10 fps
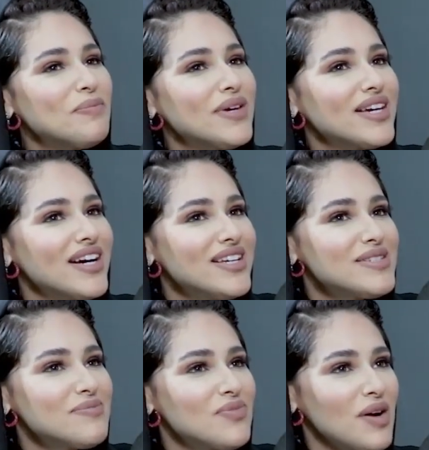
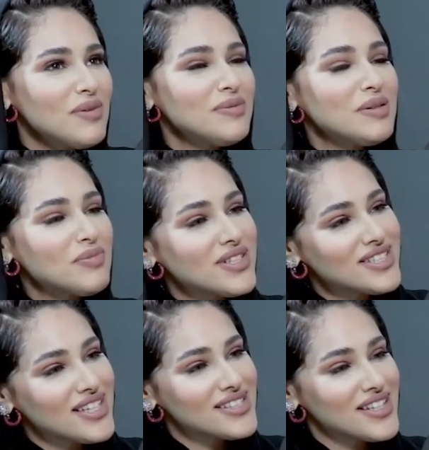Because probably
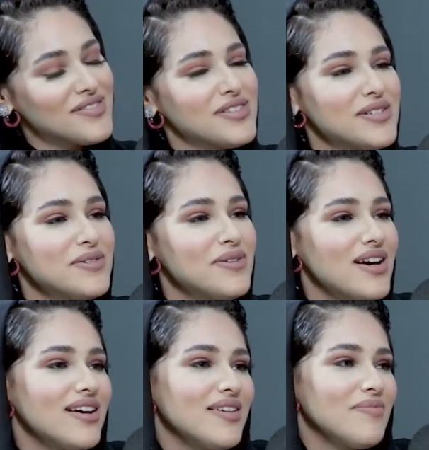princess gives you
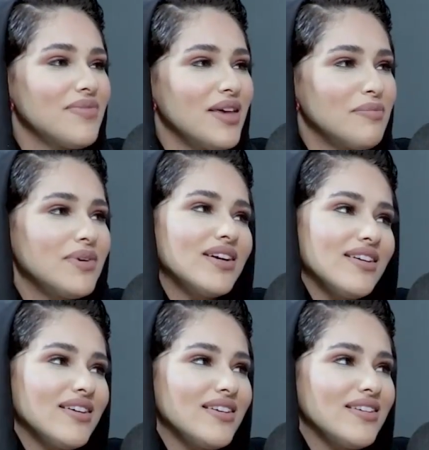a
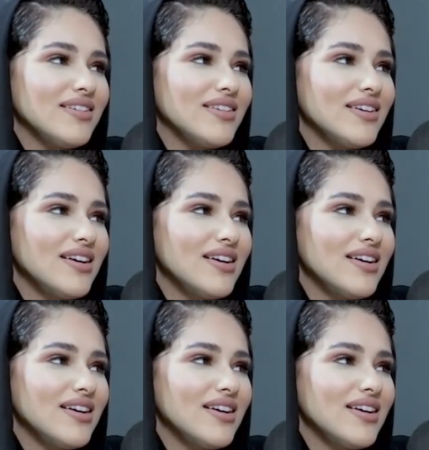bigger